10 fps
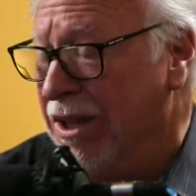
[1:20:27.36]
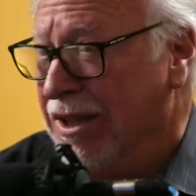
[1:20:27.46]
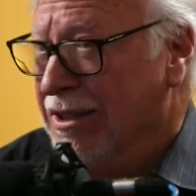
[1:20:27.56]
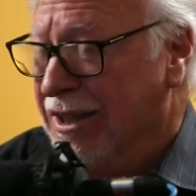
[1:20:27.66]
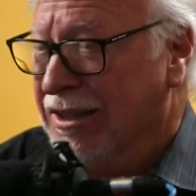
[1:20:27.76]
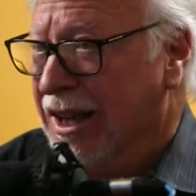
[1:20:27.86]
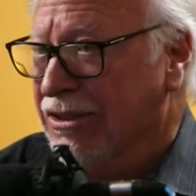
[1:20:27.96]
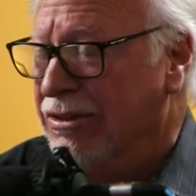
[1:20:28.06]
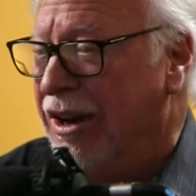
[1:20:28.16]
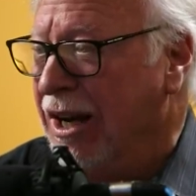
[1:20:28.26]
business
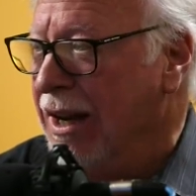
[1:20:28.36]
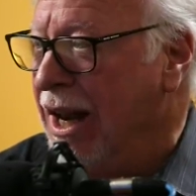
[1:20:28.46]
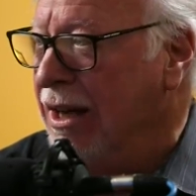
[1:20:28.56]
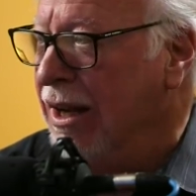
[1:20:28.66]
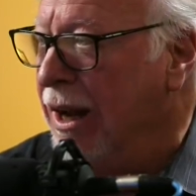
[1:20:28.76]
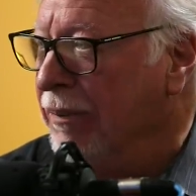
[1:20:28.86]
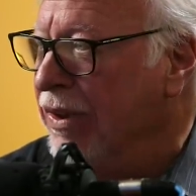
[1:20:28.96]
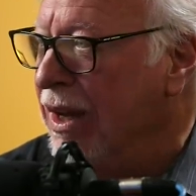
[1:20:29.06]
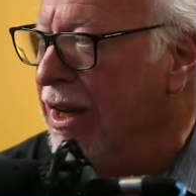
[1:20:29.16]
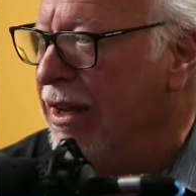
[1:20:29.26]
success, right? And
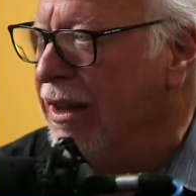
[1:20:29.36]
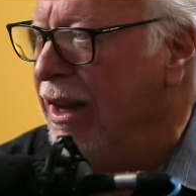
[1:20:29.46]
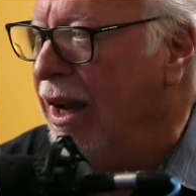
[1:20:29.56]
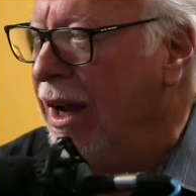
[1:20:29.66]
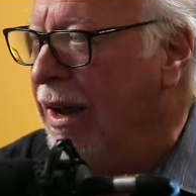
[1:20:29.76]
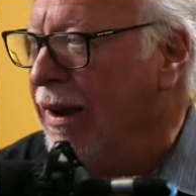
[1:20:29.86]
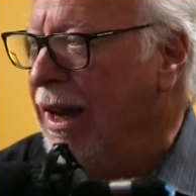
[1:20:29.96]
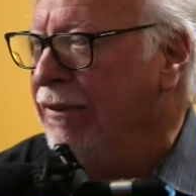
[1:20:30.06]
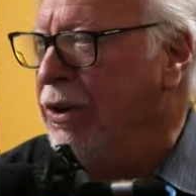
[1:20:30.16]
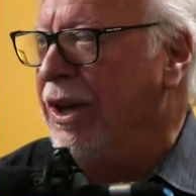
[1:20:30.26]

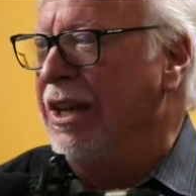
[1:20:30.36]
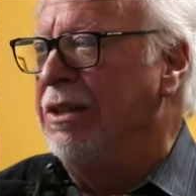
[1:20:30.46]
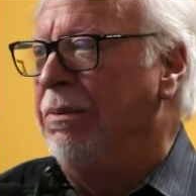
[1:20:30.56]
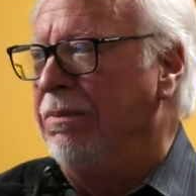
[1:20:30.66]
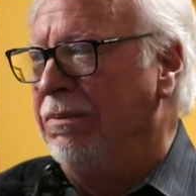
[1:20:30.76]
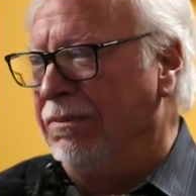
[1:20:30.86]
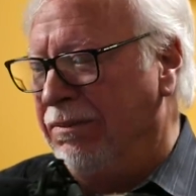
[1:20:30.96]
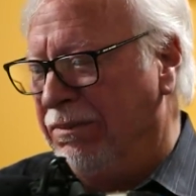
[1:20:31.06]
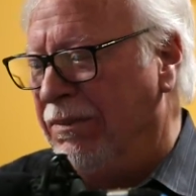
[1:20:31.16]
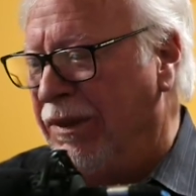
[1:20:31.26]
if
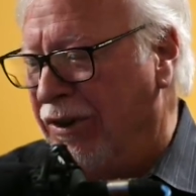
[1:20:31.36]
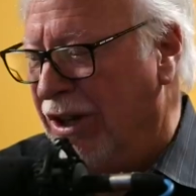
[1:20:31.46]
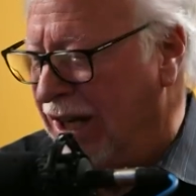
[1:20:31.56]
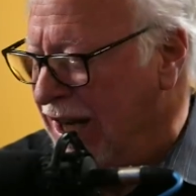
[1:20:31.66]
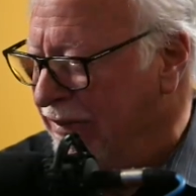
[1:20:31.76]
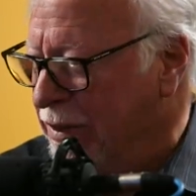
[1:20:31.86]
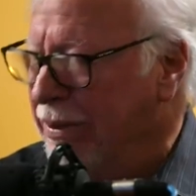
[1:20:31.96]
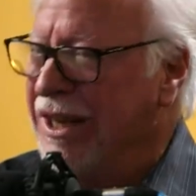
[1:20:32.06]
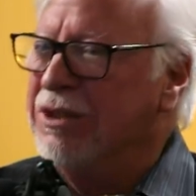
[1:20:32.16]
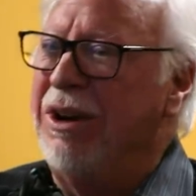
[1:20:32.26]
you're lucky enough
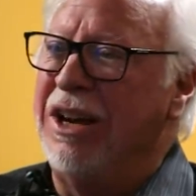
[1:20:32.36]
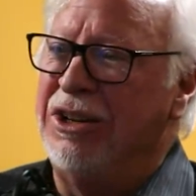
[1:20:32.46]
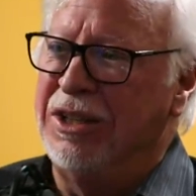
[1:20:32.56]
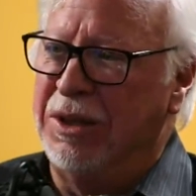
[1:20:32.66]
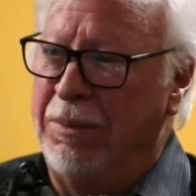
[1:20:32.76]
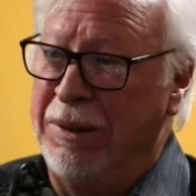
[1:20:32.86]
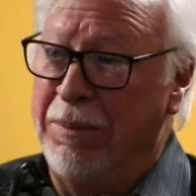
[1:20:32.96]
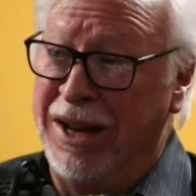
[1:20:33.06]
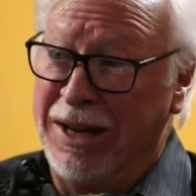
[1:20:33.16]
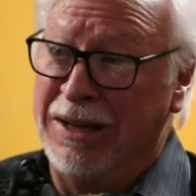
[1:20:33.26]
to be a strategist and
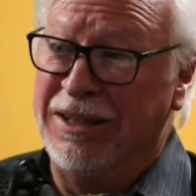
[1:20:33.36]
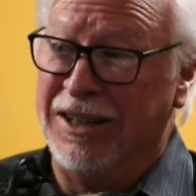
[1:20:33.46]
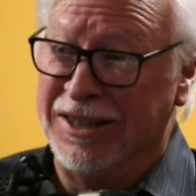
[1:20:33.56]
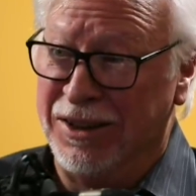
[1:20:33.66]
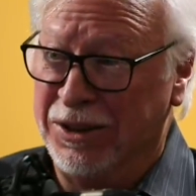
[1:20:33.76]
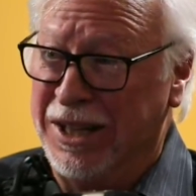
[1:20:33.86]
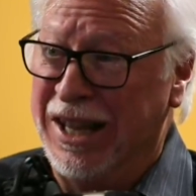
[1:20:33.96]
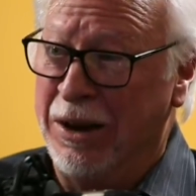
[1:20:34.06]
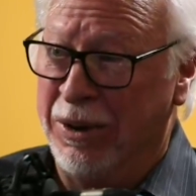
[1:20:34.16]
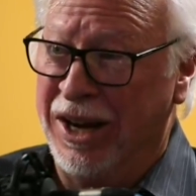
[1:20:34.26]
make money
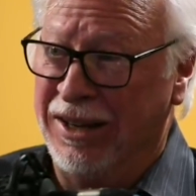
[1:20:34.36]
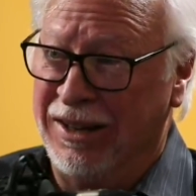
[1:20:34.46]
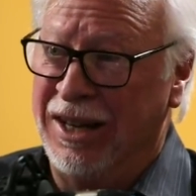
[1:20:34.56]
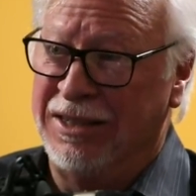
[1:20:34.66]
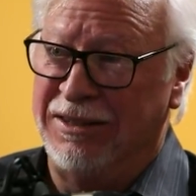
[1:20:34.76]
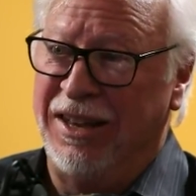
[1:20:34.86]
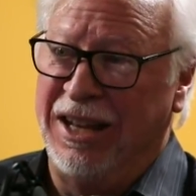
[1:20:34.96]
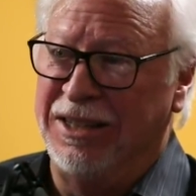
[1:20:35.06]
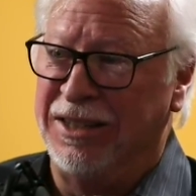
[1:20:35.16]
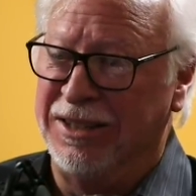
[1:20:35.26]
consulting that way,
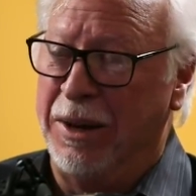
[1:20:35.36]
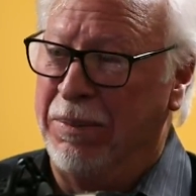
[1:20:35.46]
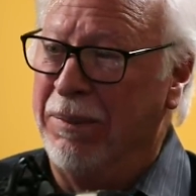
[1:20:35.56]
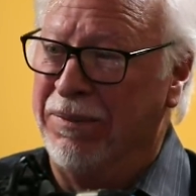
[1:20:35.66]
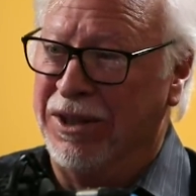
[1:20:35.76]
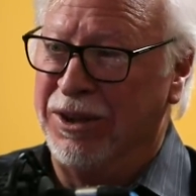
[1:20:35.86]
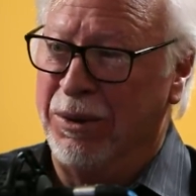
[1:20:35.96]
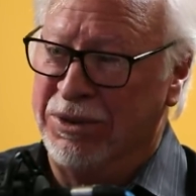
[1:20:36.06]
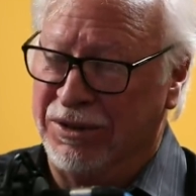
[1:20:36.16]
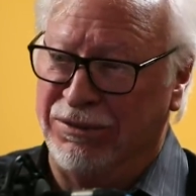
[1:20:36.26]
that's a step up in
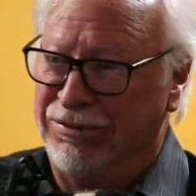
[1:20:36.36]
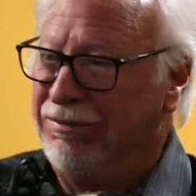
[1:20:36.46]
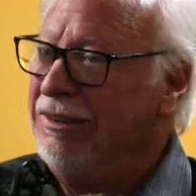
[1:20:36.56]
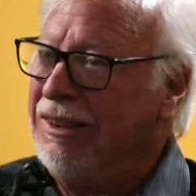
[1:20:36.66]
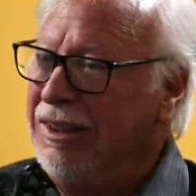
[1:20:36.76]
terms of